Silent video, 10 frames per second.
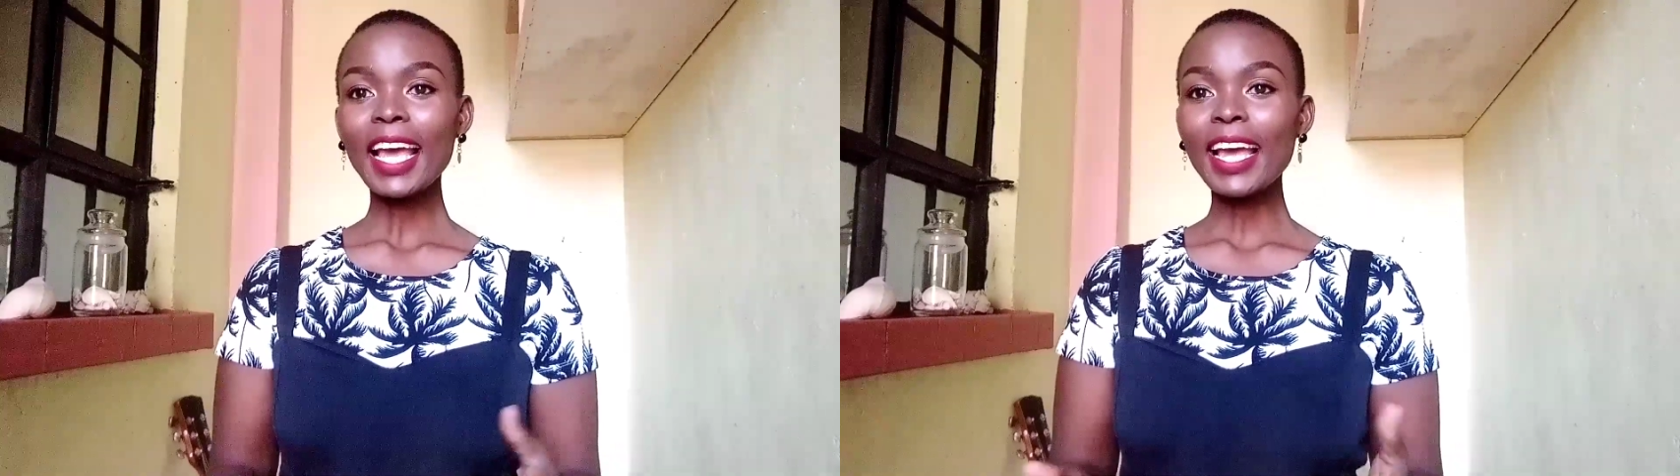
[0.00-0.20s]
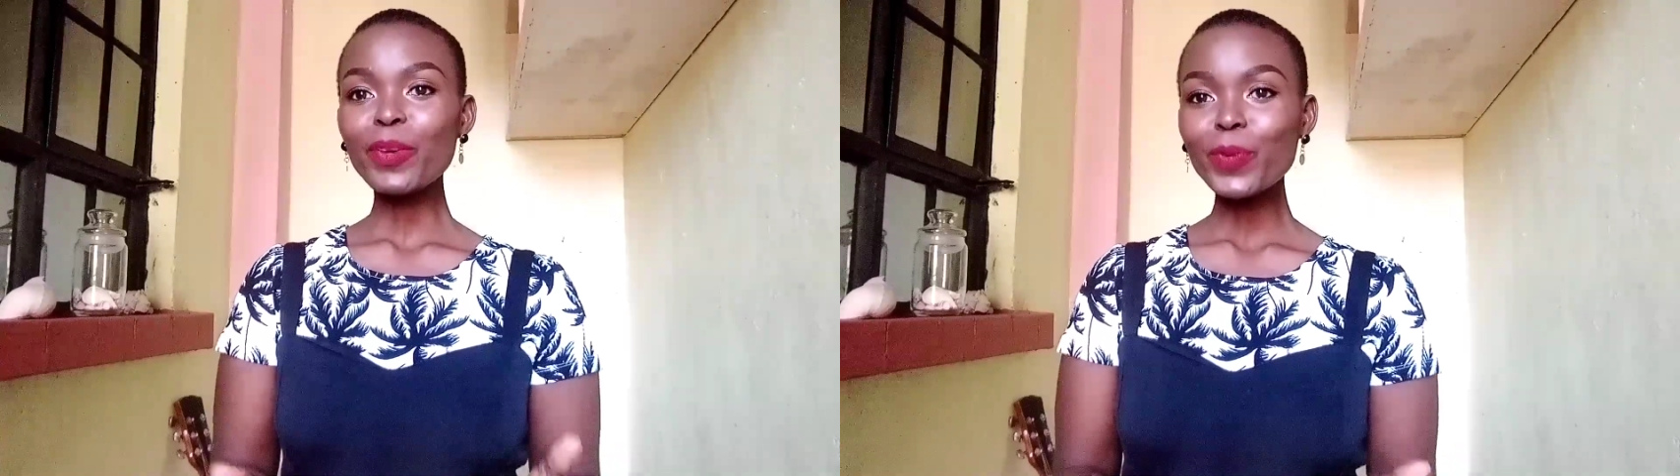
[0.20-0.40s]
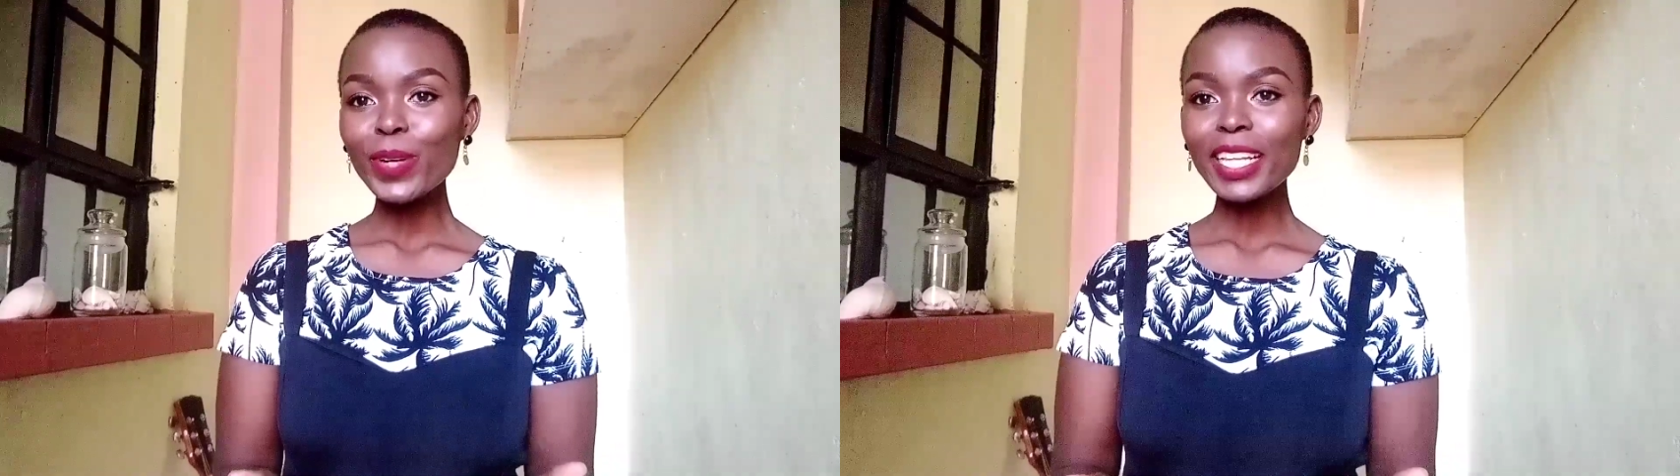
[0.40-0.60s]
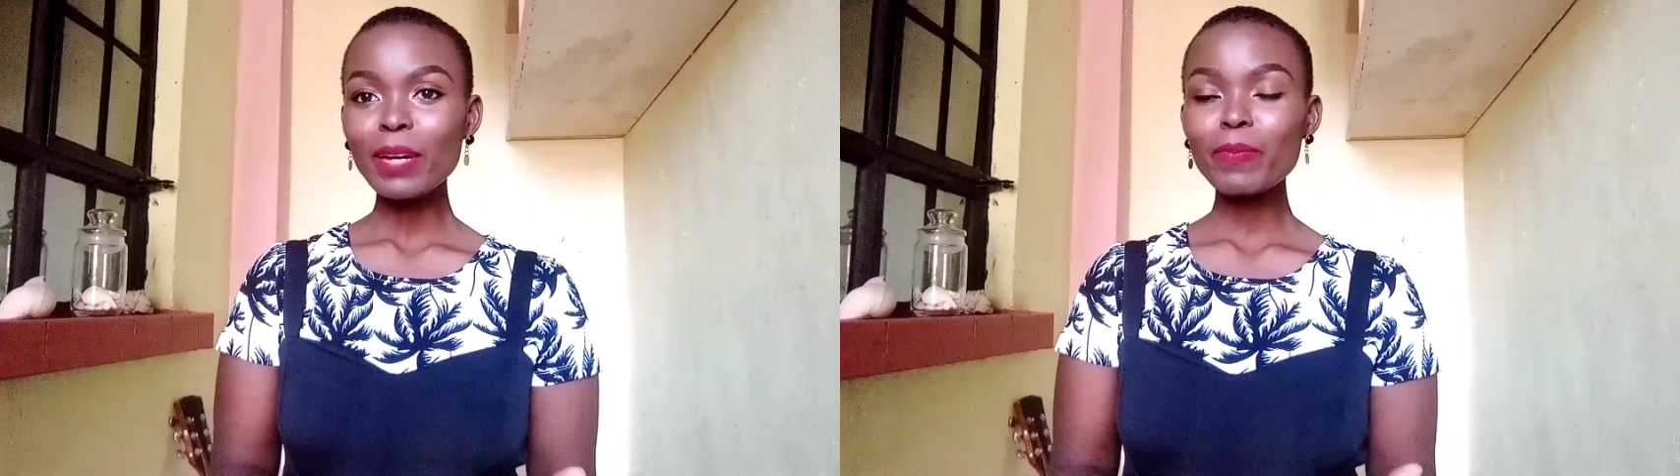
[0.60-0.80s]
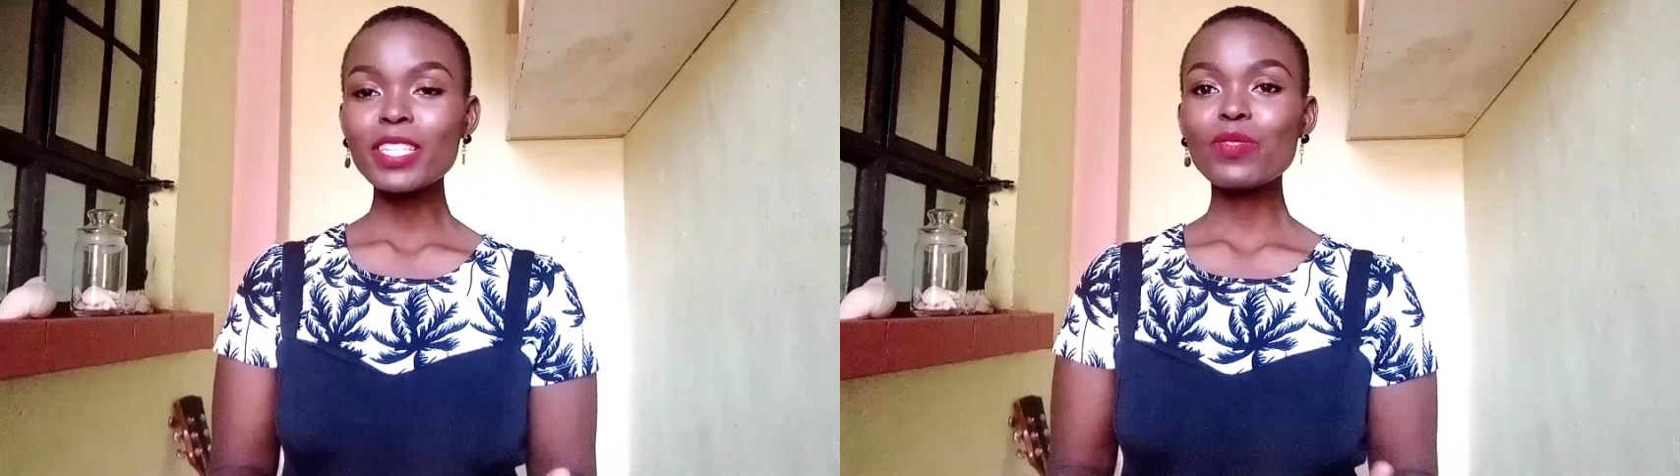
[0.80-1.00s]
And what
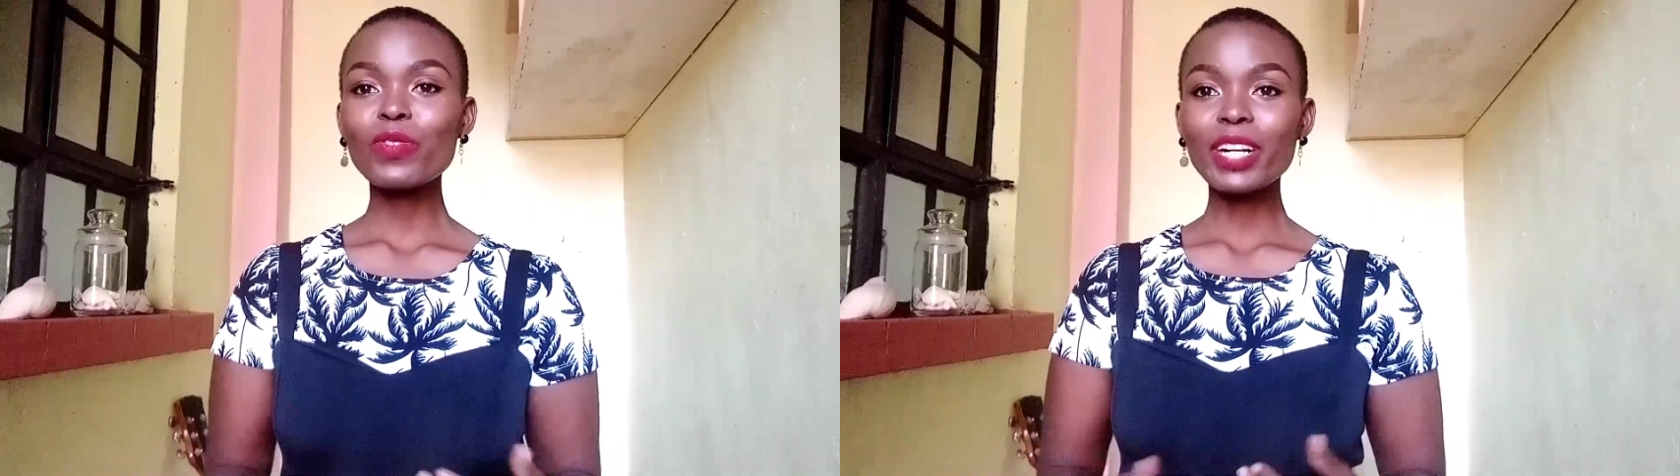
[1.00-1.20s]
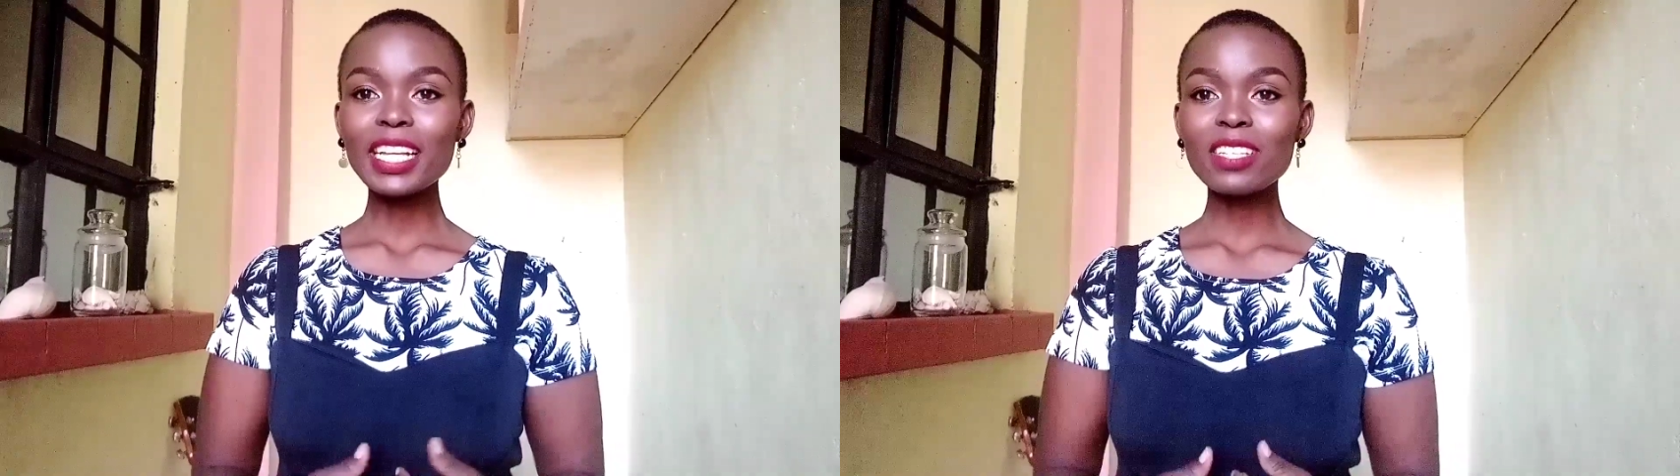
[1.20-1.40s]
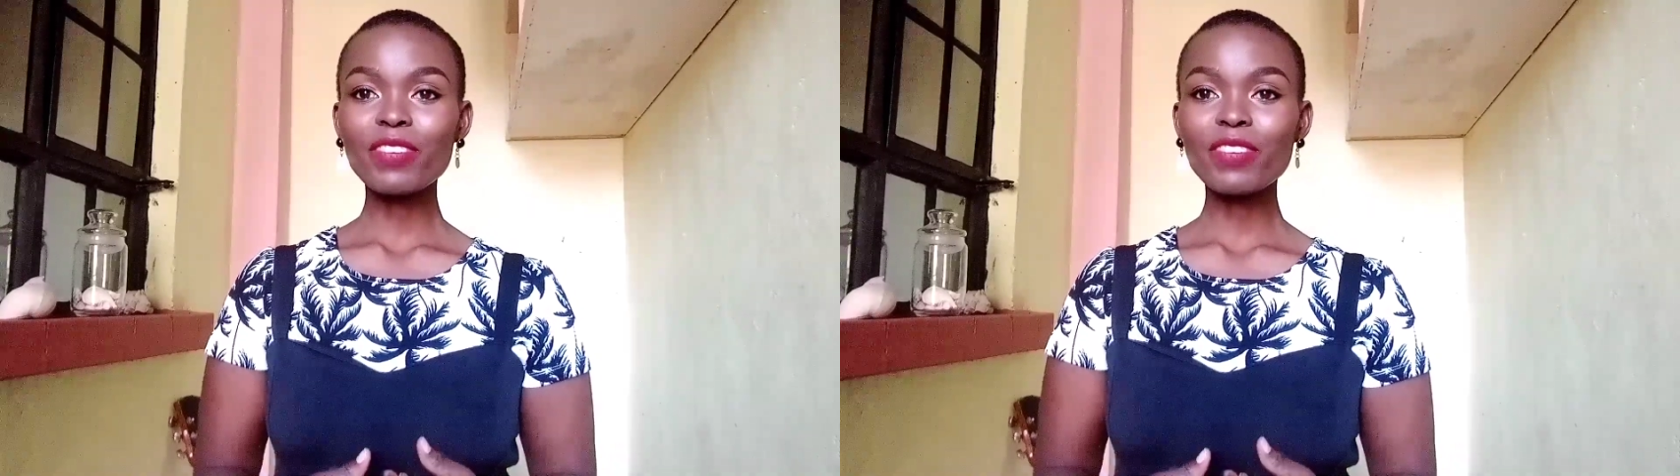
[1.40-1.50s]
that means for us